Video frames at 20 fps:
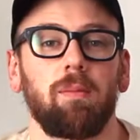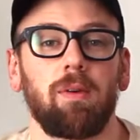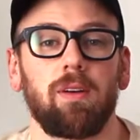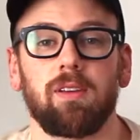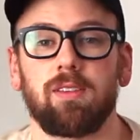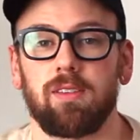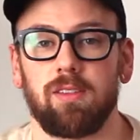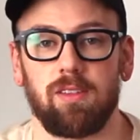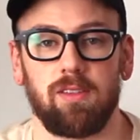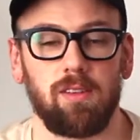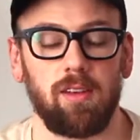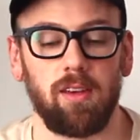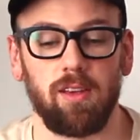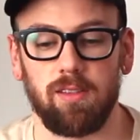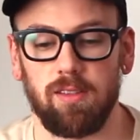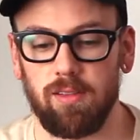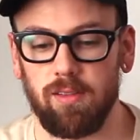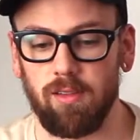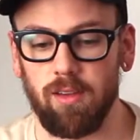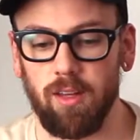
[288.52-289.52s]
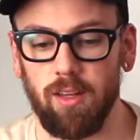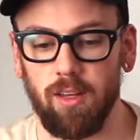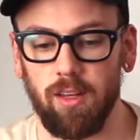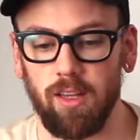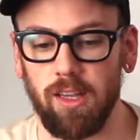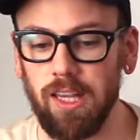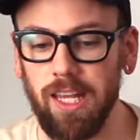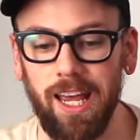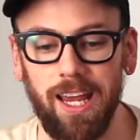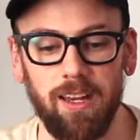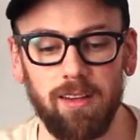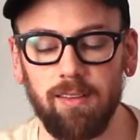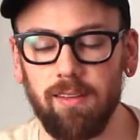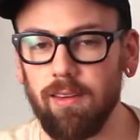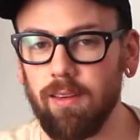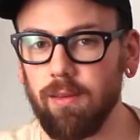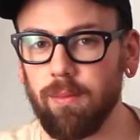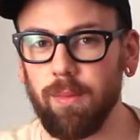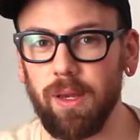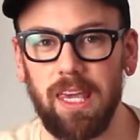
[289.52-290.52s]
It's
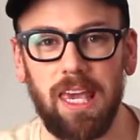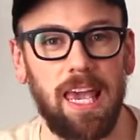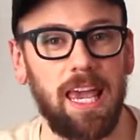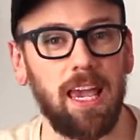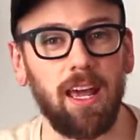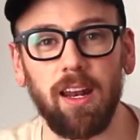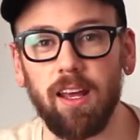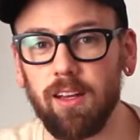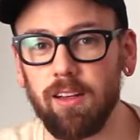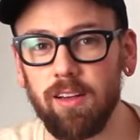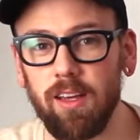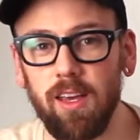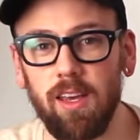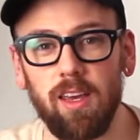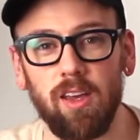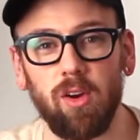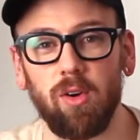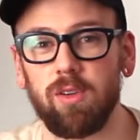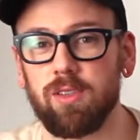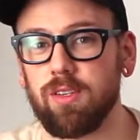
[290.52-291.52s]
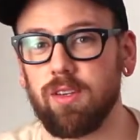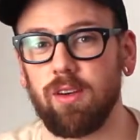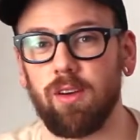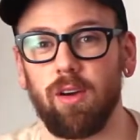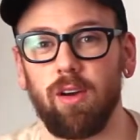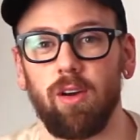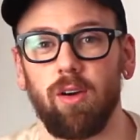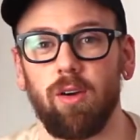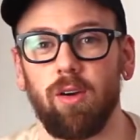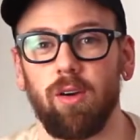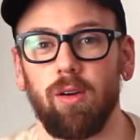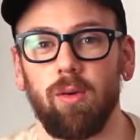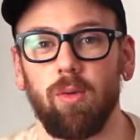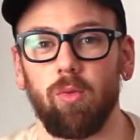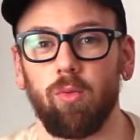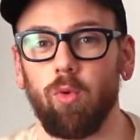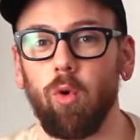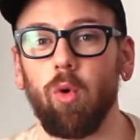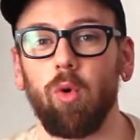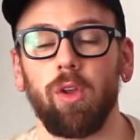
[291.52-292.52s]
light mechanically, it's a
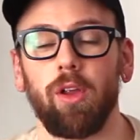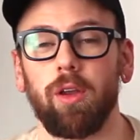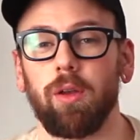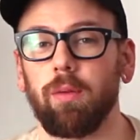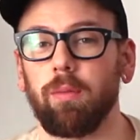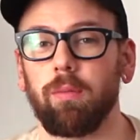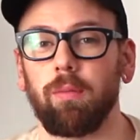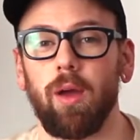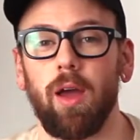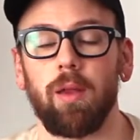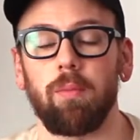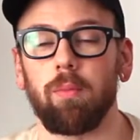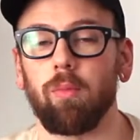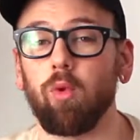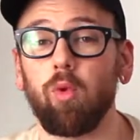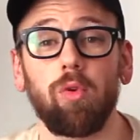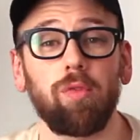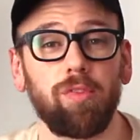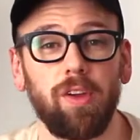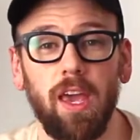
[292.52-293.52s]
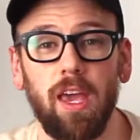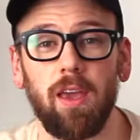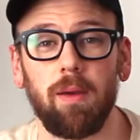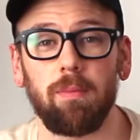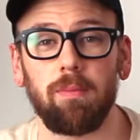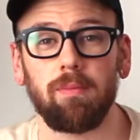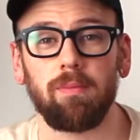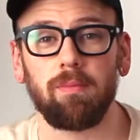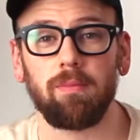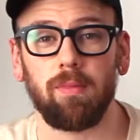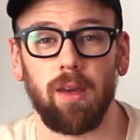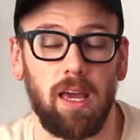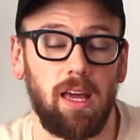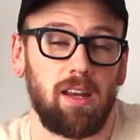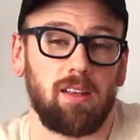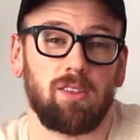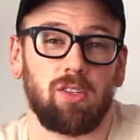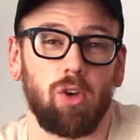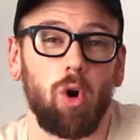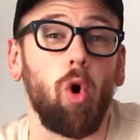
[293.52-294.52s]
roll and move game at
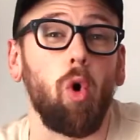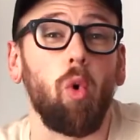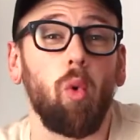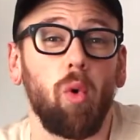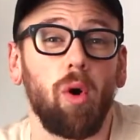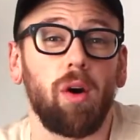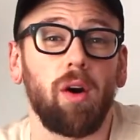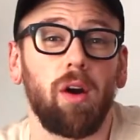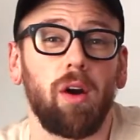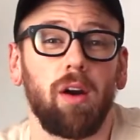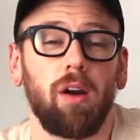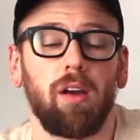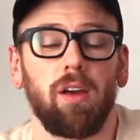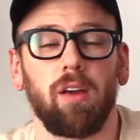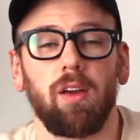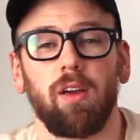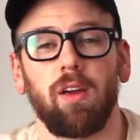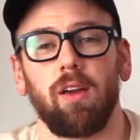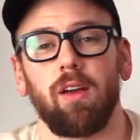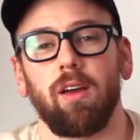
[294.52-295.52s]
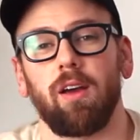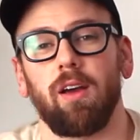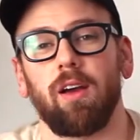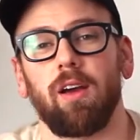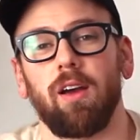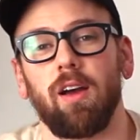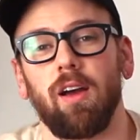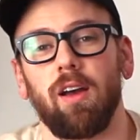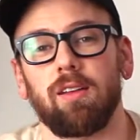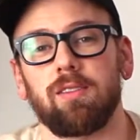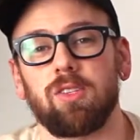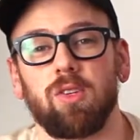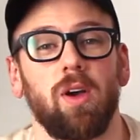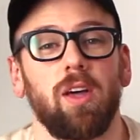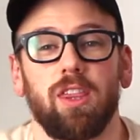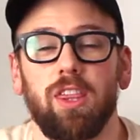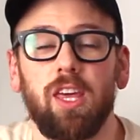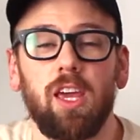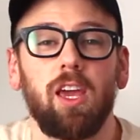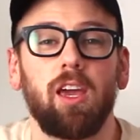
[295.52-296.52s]
its core, and so I
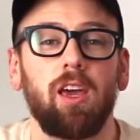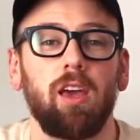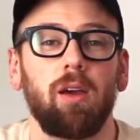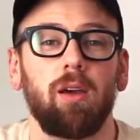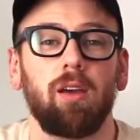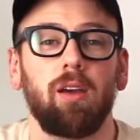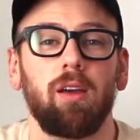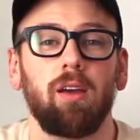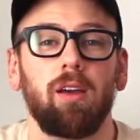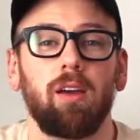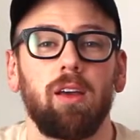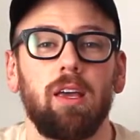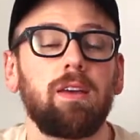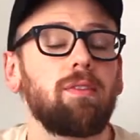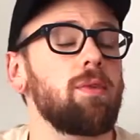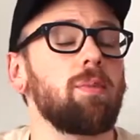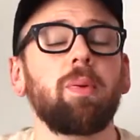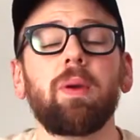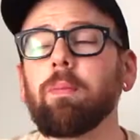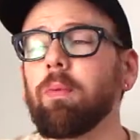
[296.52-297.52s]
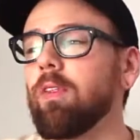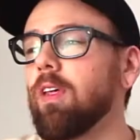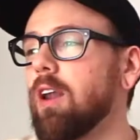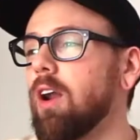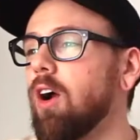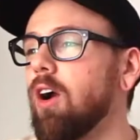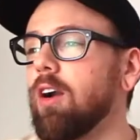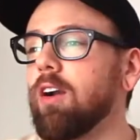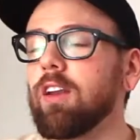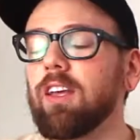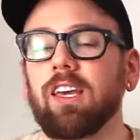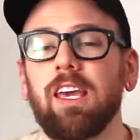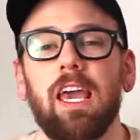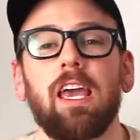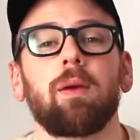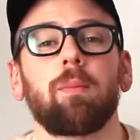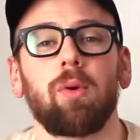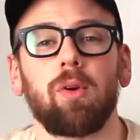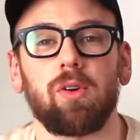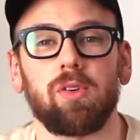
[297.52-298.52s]
think even people that aren't
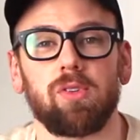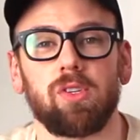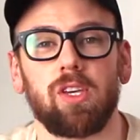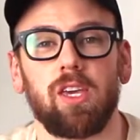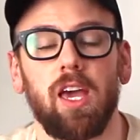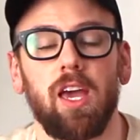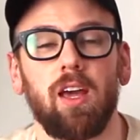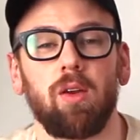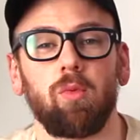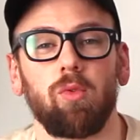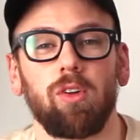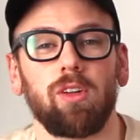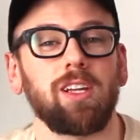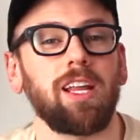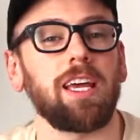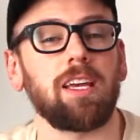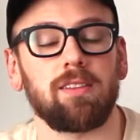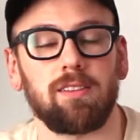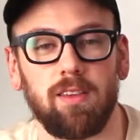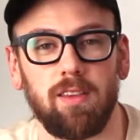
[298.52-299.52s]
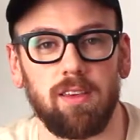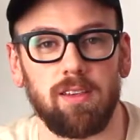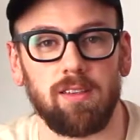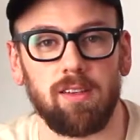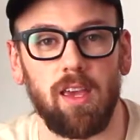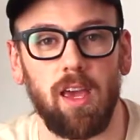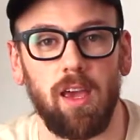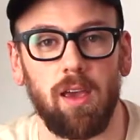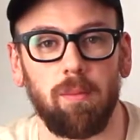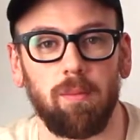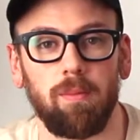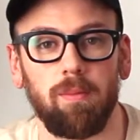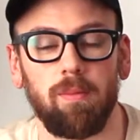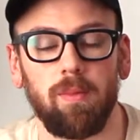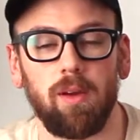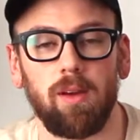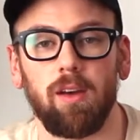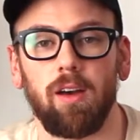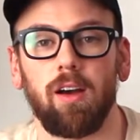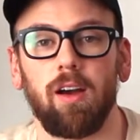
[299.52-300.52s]
gamers can relate to this game.
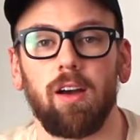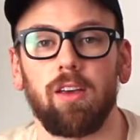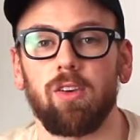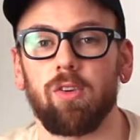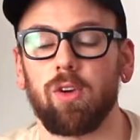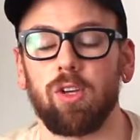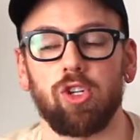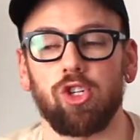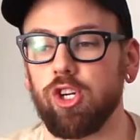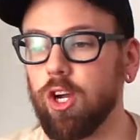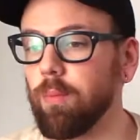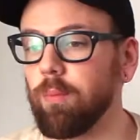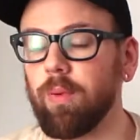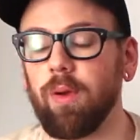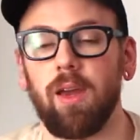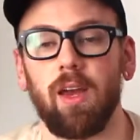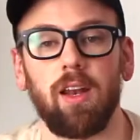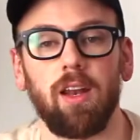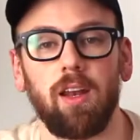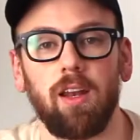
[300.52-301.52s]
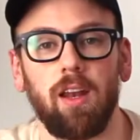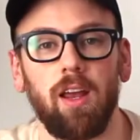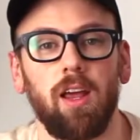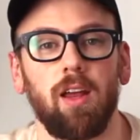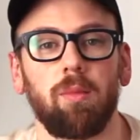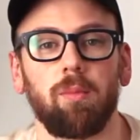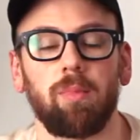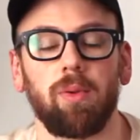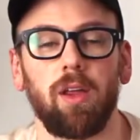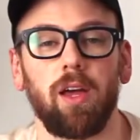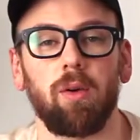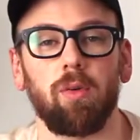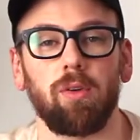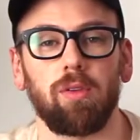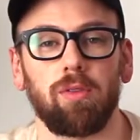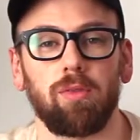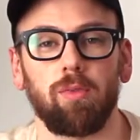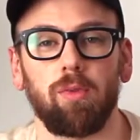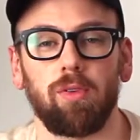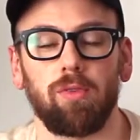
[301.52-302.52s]
You can jump in and play
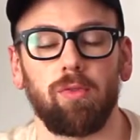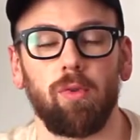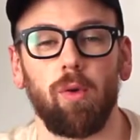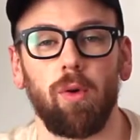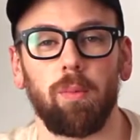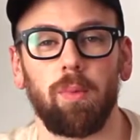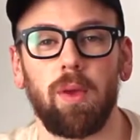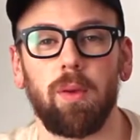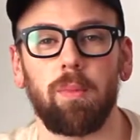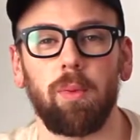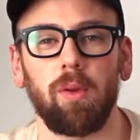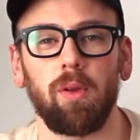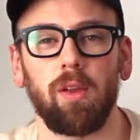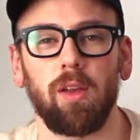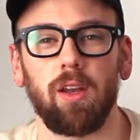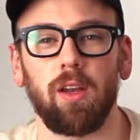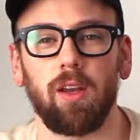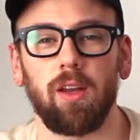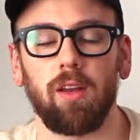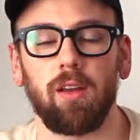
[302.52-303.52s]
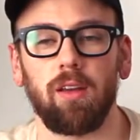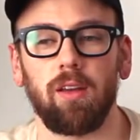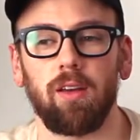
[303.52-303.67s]
with 4 people, and